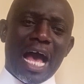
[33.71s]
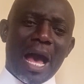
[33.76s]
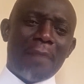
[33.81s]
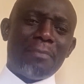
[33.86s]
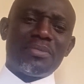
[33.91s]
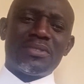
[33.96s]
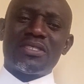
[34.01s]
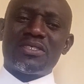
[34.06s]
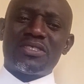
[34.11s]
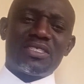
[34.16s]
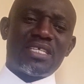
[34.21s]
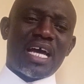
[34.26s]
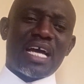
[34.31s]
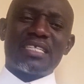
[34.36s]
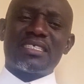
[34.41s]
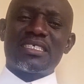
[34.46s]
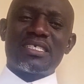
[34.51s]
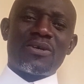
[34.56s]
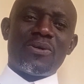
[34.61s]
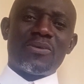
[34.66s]

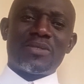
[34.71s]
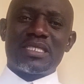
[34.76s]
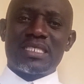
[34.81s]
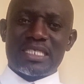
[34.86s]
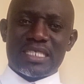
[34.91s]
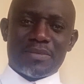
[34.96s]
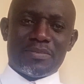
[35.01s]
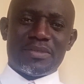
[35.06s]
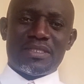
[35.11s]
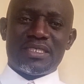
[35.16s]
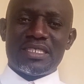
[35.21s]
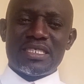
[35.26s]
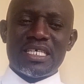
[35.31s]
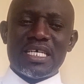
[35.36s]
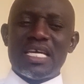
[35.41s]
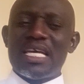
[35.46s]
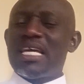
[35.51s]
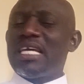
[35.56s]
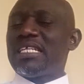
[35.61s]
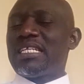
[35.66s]
abstract concept
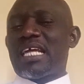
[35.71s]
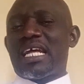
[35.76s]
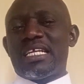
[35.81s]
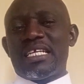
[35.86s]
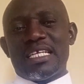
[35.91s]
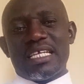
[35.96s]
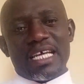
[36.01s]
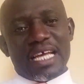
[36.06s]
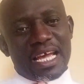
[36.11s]
that